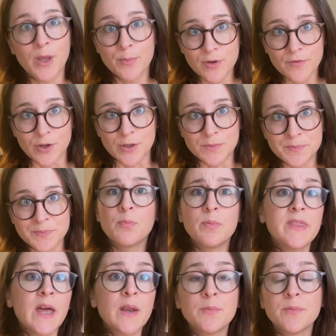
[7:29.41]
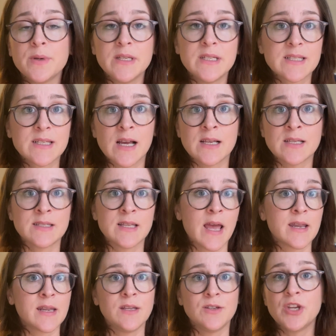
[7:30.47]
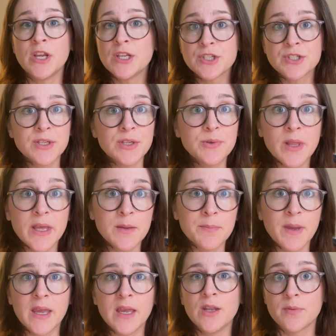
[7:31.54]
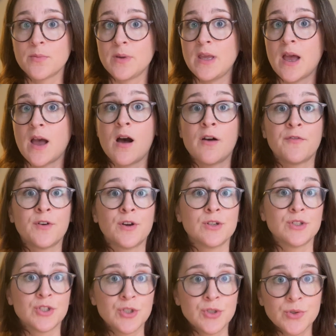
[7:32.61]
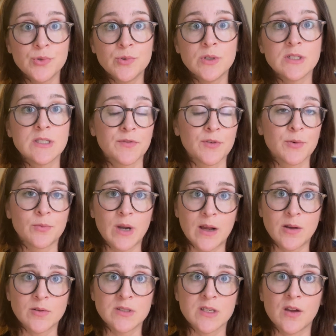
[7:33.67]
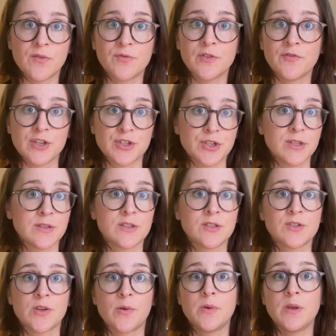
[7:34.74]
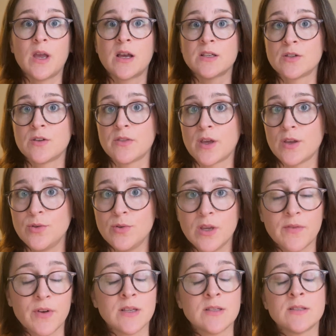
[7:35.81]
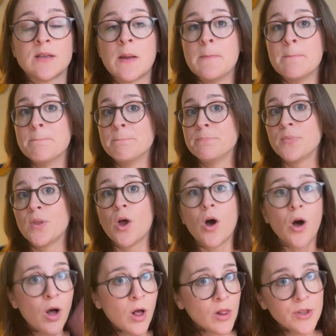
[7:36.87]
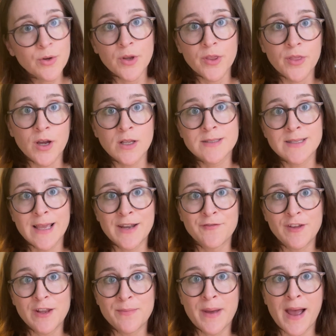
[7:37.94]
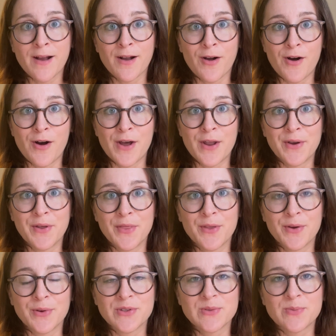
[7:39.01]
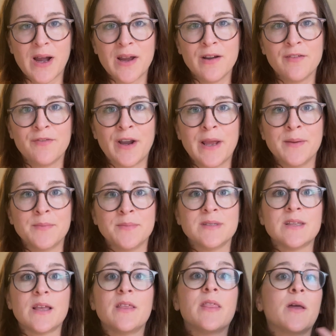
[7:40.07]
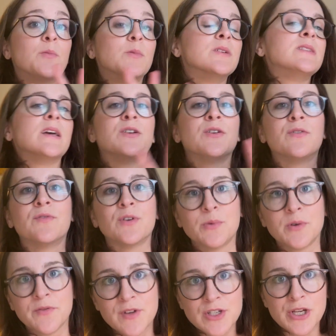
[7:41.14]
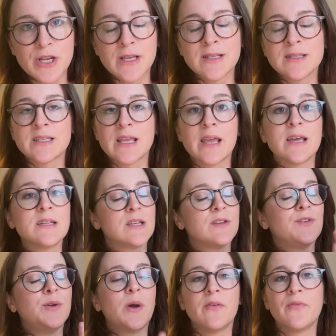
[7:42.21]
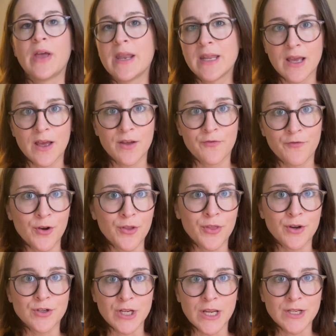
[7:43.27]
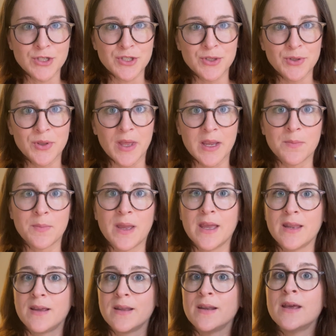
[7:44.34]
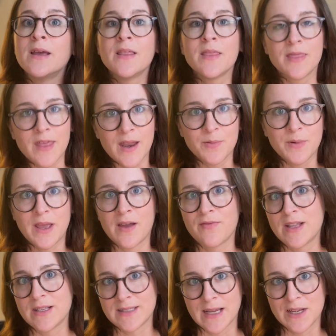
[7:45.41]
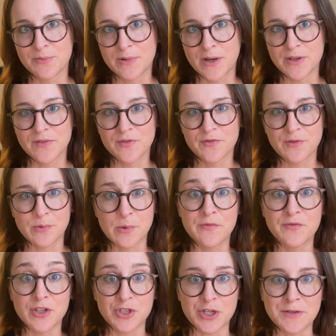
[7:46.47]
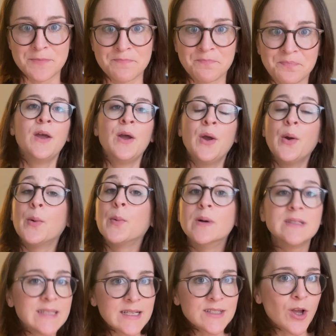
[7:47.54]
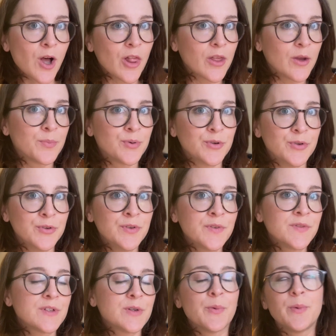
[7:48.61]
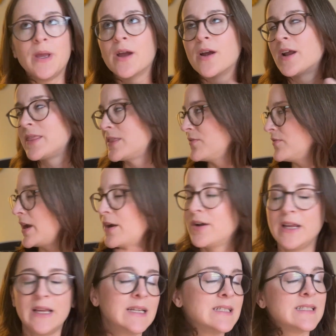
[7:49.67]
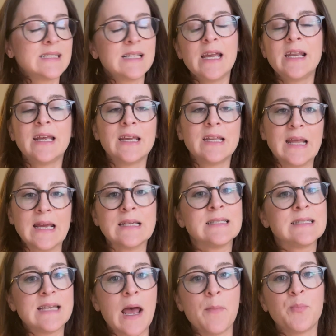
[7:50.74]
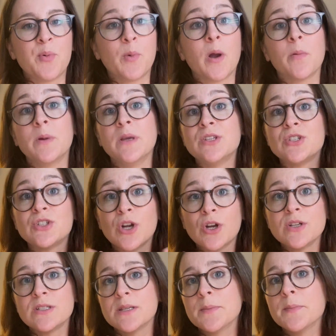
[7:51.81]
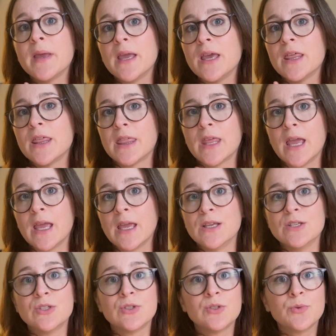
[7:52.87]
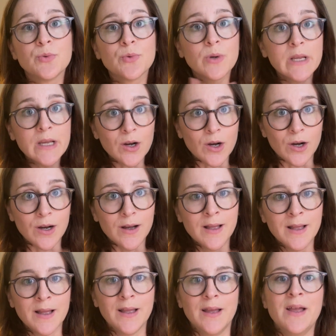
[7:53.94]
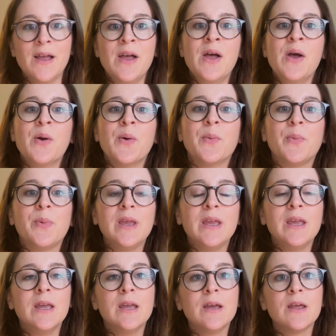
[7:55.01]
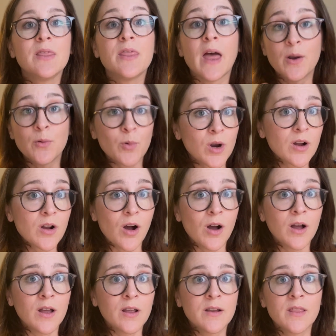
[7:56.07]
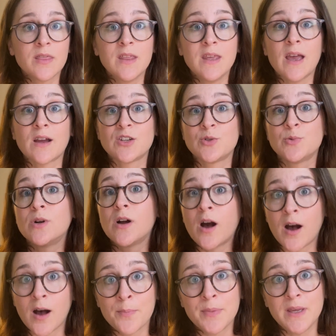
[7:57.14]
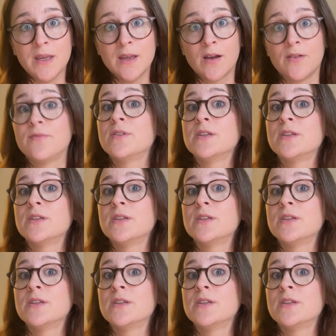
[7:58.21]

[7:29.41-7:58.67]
approval. Then we discuss any changes that you'd like made. We offer 2 different rounds of revisions. So we ask that you give us all your thoughts and feedback on those wireframes. Then we'll send over revisions. And if you have any further changes you'd like made, then we have that second round of revision. Once that's all approved, we are at the very exciting next step where we start to make things real. We then work on the actual copy of the